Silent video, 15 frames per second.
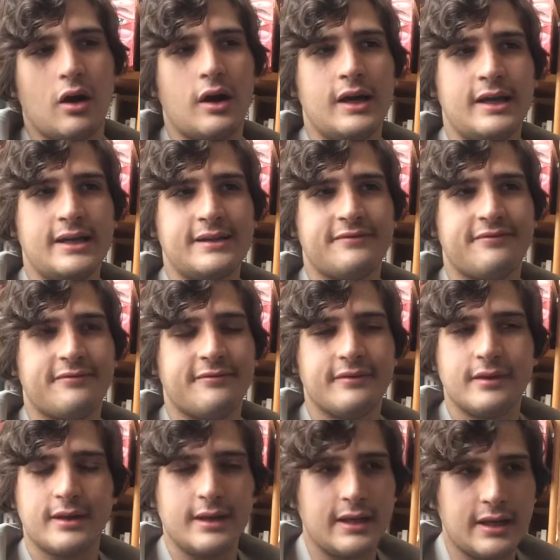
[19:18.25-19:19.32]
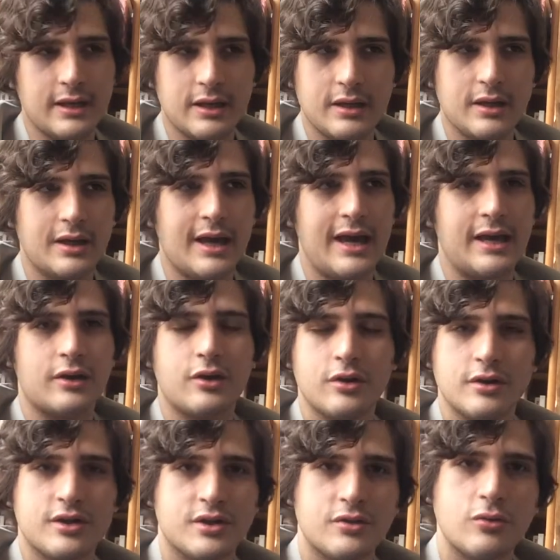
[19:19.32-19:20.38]
If a
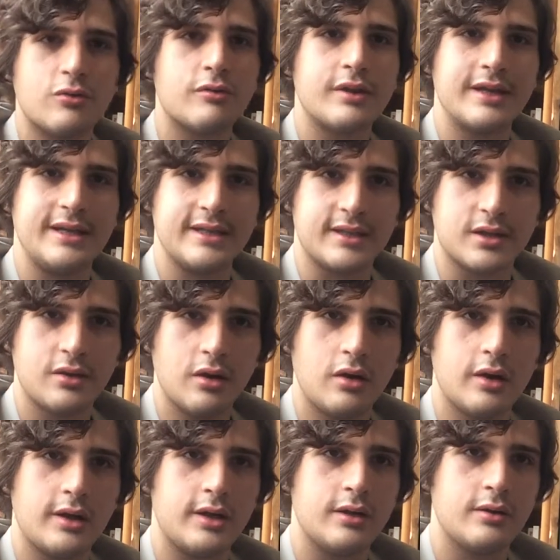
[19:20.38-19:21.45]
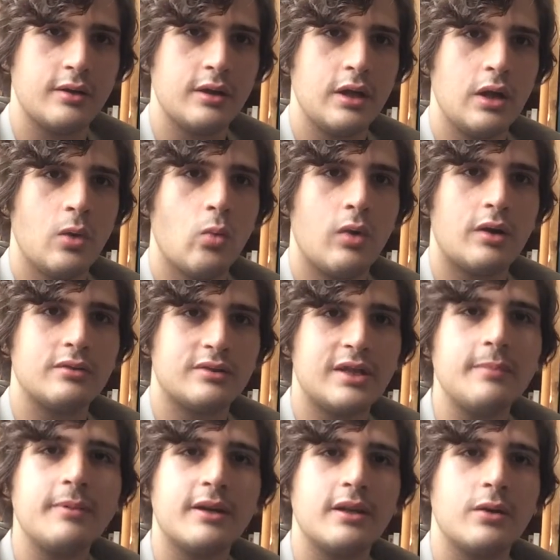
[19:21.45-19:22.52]
story is good, well,
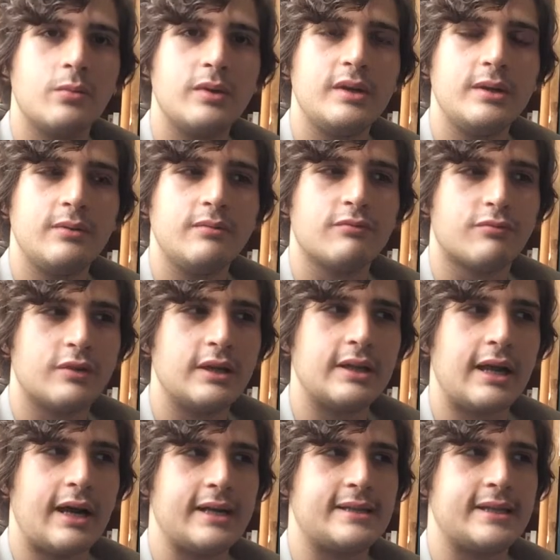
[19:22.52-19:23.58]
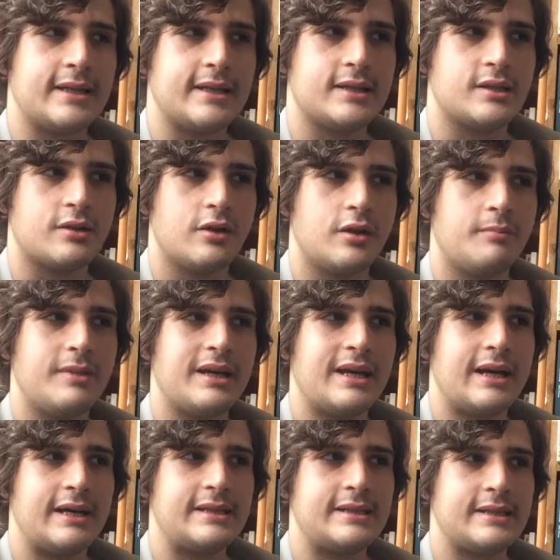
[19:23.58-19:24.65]
typically we realize that it's good
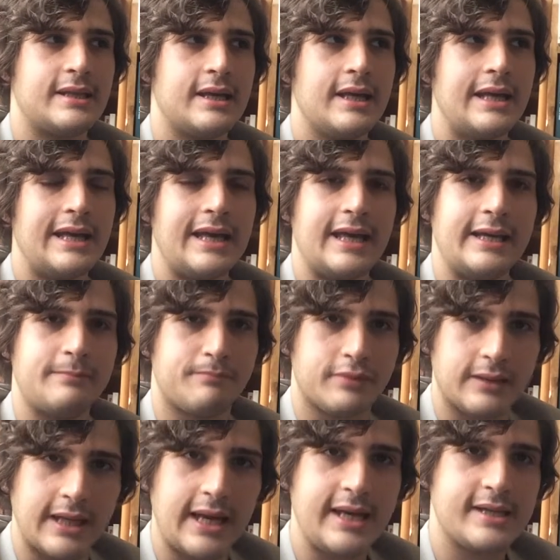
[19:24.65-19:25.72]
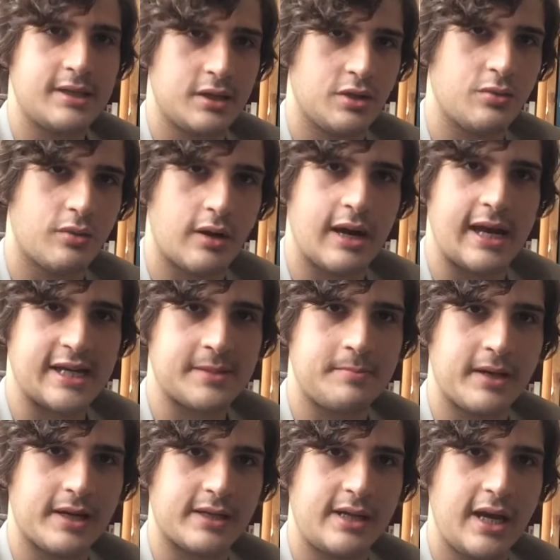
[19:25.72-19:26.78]
because it plays into our
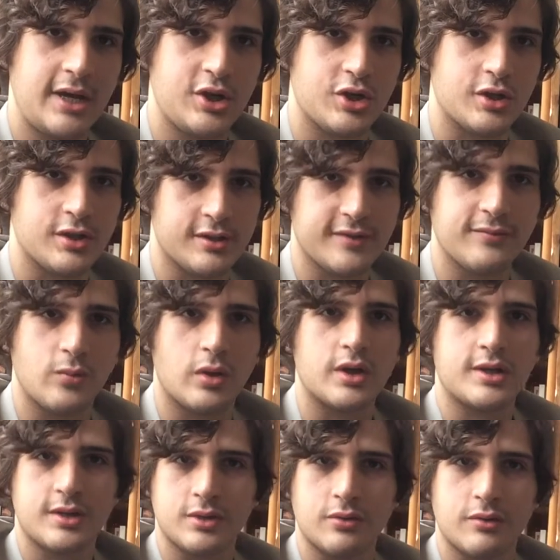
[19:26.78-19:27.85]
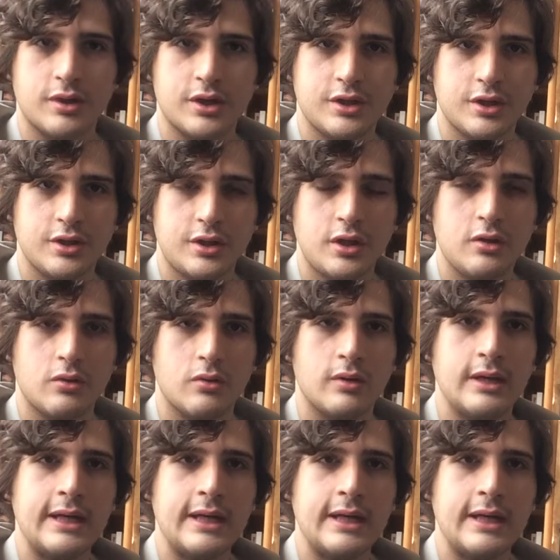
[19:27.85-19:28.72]
expectations of what a story should do.